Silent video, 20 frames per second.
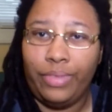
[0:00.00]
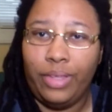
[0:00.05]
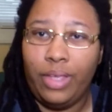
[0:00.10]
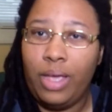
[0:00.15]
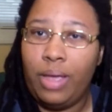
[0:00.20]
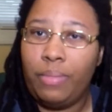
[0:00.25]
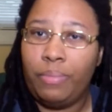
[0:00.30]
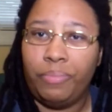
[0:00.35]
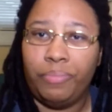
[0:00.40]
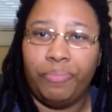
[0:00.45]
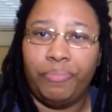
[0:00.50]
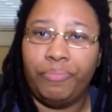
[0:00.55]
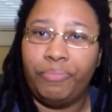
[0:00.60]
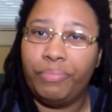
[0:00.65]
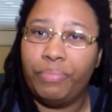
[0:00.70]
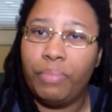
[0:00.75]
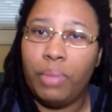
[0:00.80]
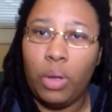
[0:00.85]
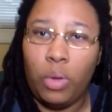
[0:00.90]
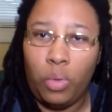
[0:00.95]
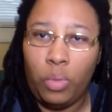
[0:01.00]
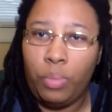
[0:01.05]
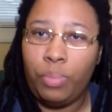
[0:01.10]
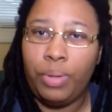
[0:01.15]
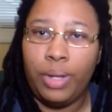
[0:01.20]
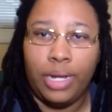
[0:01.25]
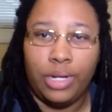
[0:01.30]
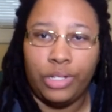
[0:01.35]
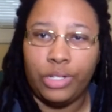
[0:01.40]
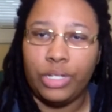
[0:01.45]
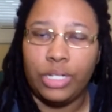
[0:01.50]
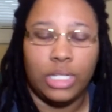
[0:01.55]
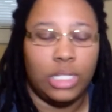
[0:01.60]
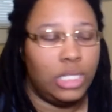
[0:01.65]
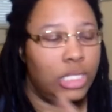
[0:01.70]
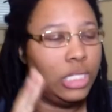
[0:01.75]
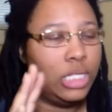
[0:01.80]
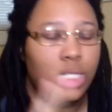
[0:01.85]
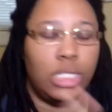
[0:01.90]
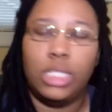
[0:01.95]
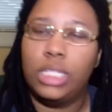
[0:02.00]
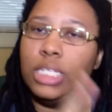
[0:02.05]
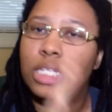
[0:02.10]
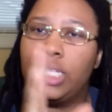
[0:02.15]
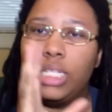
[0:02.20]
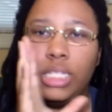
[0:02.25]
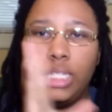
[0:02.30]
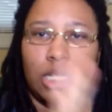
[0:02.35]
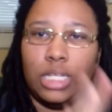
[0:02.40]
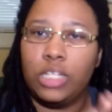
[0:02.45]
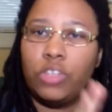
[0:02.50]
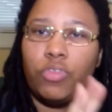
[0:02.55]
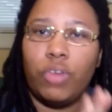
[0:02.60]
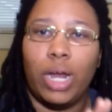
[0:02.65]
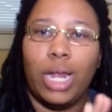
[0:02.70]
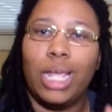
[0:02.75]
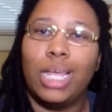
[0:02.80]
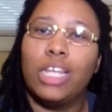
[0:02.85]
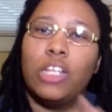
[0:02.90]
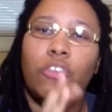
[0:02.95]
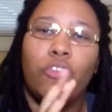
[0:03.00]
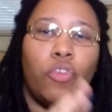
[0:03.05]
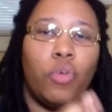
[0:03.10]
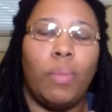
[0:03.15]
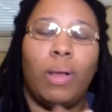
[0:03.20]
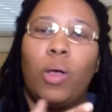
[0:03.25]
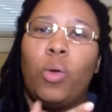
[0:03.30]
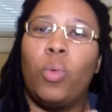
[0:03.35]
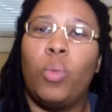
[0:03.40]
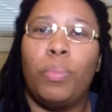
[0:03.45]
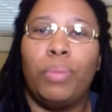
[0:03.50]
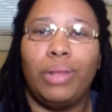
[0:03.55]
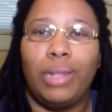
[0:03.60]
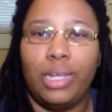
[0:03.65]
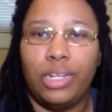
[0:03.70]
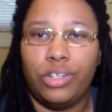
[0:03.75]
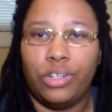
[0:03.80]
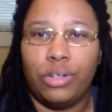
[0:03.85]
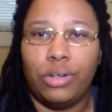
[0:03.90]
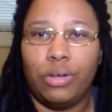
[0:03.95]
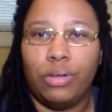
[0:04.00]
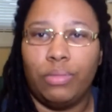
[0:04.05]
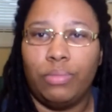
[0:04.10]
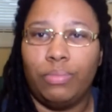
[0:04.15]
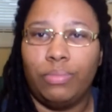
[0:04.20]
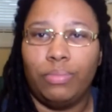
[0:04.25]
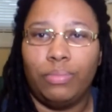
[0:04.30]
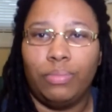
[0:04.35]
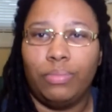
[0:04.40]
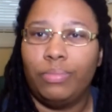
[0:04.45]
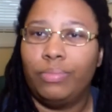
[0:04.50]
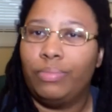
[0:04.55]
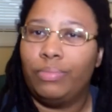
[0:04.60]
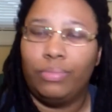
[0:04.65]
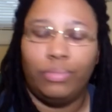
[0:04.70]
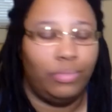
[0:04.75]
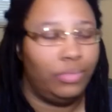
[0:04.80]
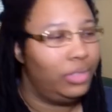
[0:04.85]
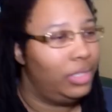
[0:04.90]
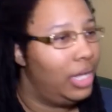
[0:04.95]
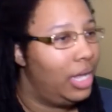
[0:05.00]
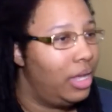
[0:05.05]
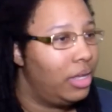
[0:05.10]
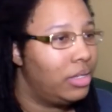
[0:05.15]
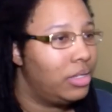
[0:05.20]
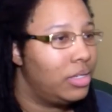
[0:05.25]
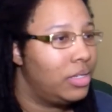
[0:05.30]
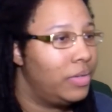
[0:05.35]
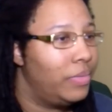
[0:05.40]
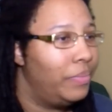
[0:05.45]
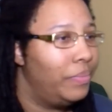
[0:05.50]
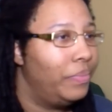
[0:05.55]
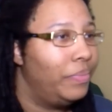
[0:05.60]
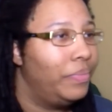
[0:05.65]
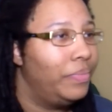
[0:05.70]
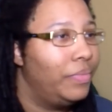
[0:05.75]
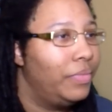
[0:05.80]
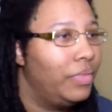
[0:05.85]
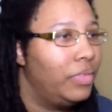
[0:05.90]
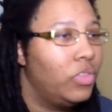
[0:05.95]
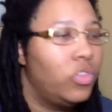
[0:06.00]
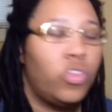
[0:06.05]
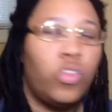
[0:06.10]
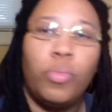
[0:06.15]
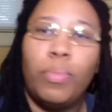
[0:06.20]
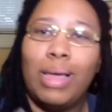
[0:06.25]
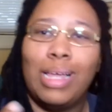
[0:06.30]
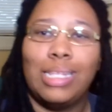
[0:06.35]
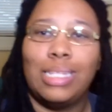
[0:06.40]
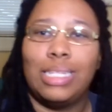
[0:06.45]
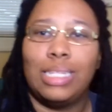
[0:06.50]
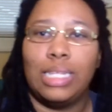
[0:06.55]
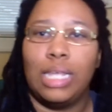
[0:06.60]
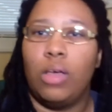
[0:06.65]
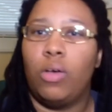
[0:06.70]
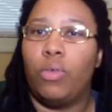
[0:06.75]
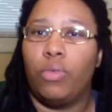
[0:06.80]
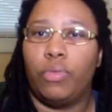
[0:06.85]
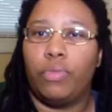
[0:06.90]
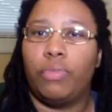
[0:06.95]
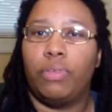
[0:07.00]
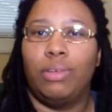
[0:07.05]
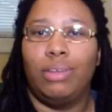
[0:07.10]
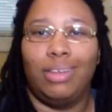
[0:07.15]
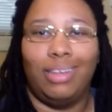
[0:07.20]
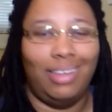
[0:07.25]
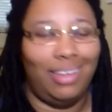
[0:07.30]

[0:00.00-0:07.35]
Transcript: Yep. My own pleasure. This right here is for my own pleasure. Yes, to myself.